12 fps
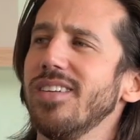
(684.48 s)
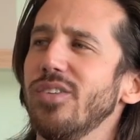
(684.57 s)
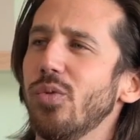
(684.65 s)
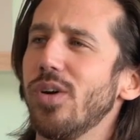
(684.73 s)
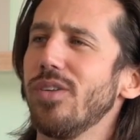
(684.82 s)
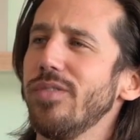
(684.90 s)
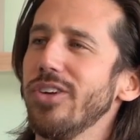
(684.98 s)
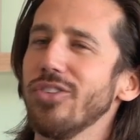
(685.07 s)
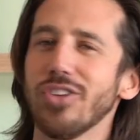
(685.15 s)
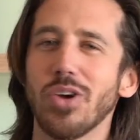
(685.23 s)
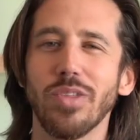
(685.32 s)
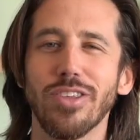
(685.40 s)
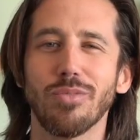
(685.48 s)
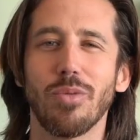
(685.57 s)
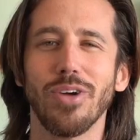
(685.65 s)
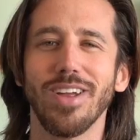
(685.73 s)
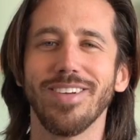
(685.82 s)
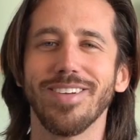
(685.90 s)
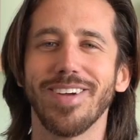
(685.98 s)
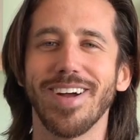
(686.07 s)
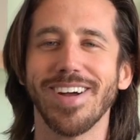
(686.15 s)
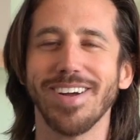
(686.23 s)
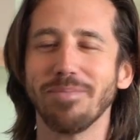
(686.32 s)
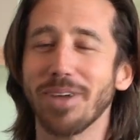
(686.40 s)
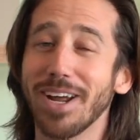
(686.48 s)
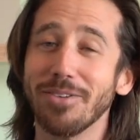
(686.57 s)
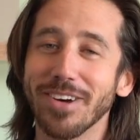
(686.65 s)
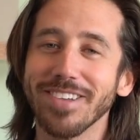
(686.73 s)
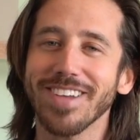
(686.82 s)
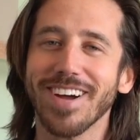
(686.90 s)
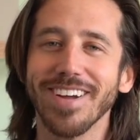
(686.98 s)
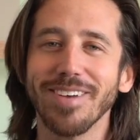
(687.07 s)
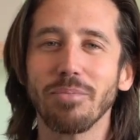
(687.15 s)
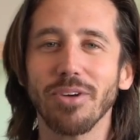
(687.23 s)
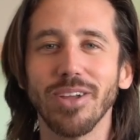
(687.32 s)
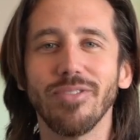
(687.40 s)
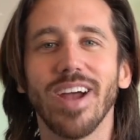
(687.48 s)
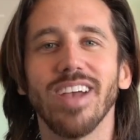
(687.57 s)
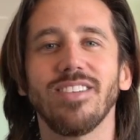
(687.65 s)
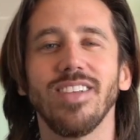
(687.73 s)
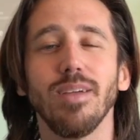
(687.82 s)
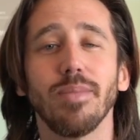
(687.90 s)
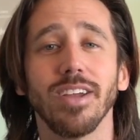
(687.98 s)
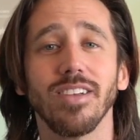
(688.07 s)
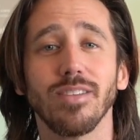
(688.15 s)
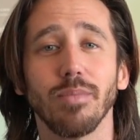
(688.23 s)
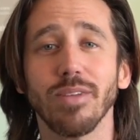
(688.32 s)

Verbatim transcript: 12 years ago at this point, uh, but I was on pretty fast e-bikes.